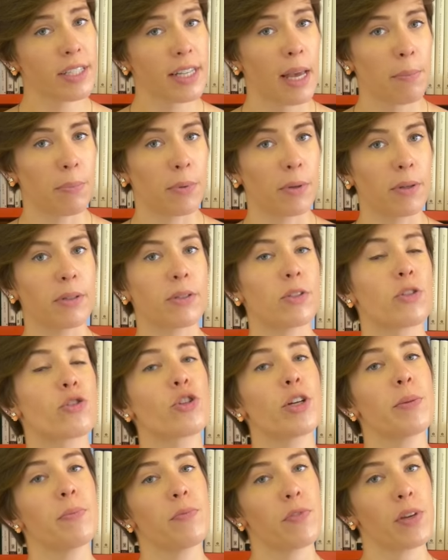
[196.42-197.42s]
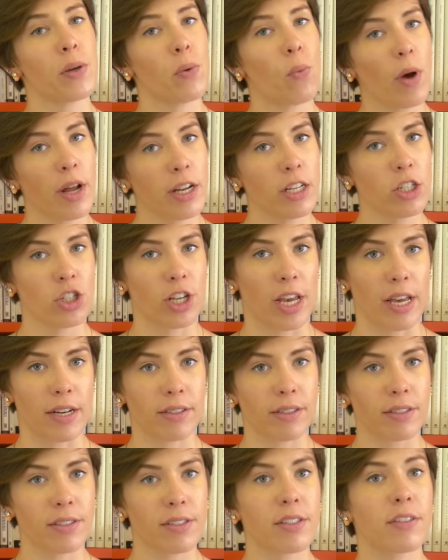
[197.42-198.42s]
example, TRPV1
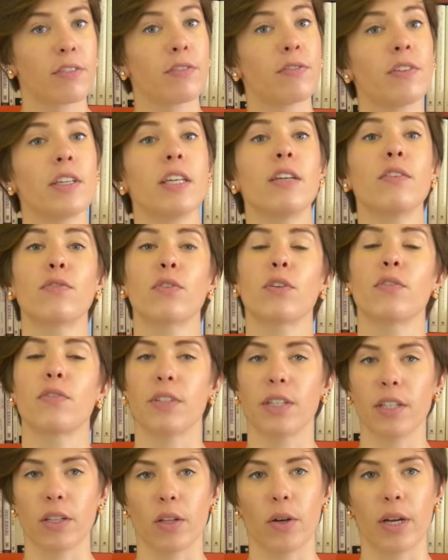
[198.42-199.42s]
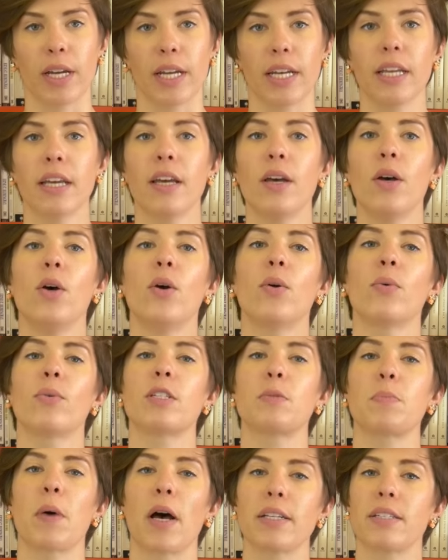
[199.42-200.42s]
channels, V for vanilloid,
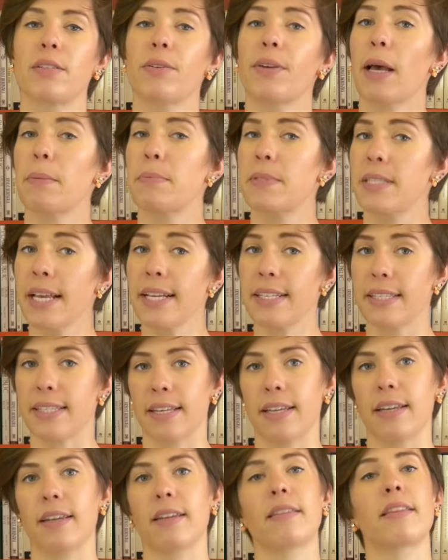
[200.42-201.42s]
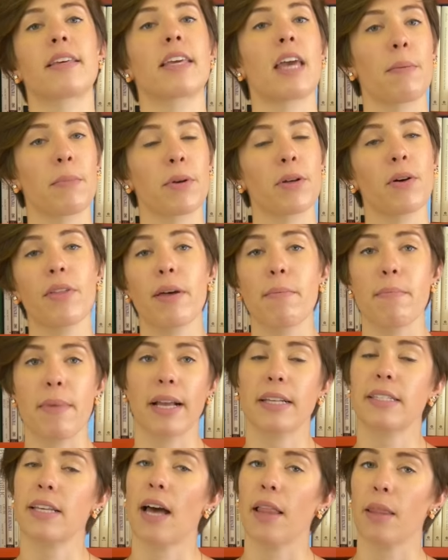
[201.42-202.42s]
respond to capsaicin, the chemical that
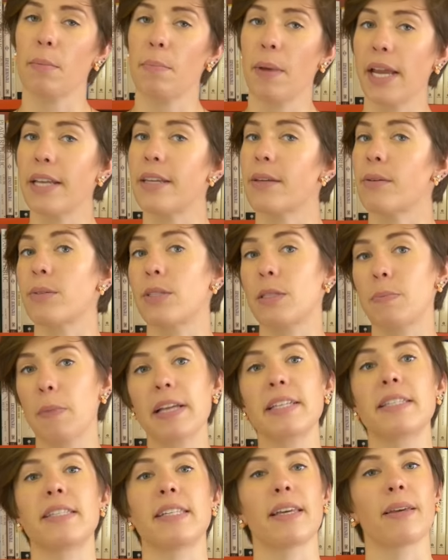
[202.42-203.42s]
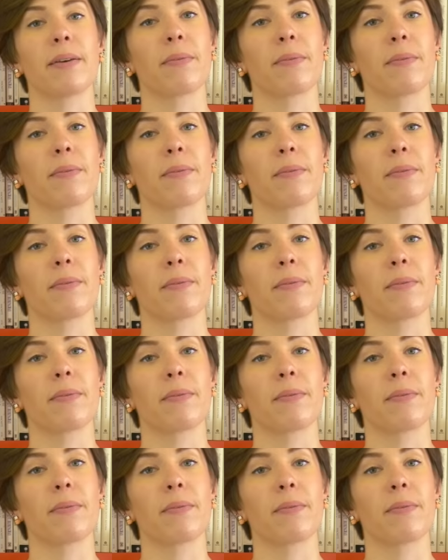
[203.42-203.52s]
makes jalapenos spicy.